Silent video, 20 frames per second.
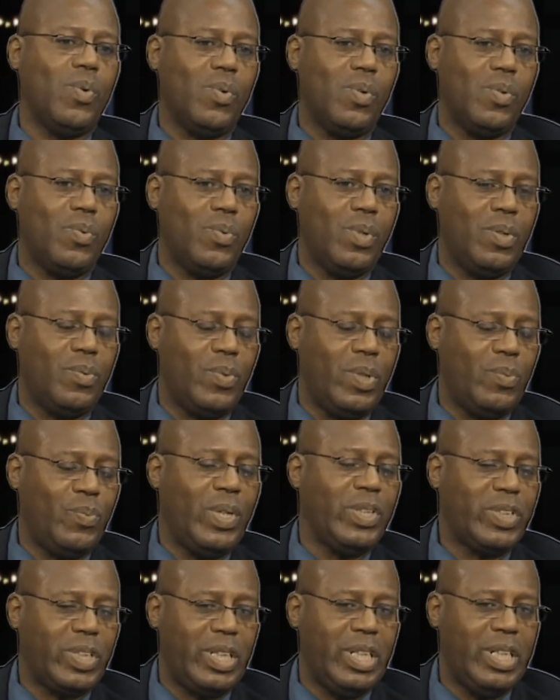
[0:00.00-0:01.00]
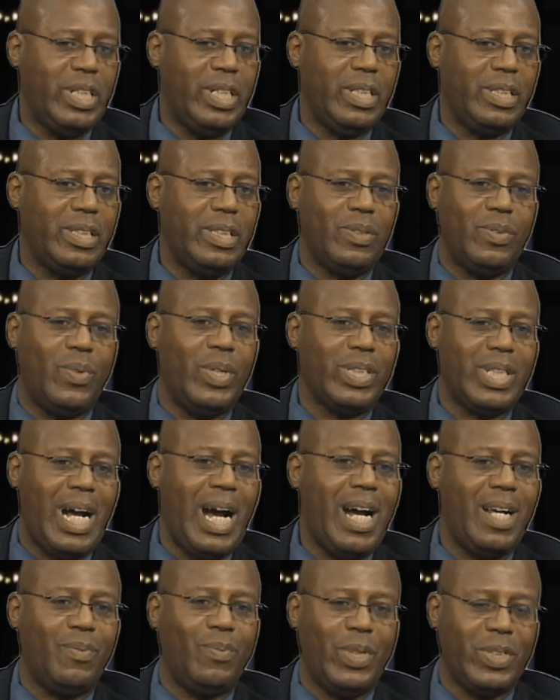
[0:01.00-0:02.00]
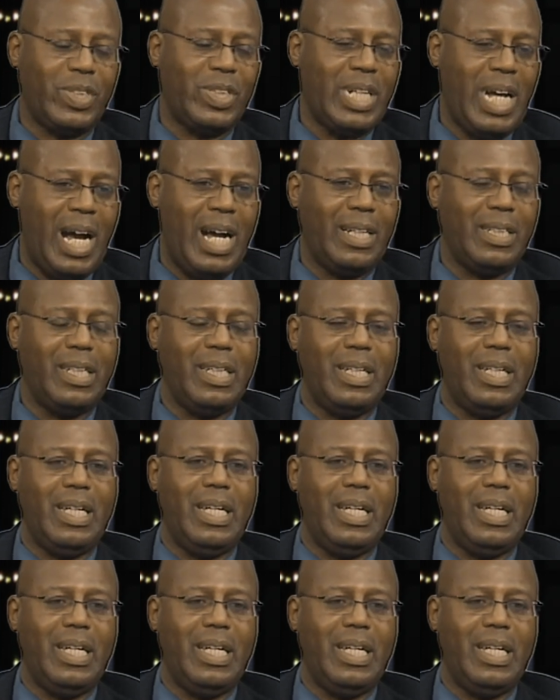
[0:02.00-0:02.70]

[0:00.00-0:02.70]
what's good, what's hot, and what's not.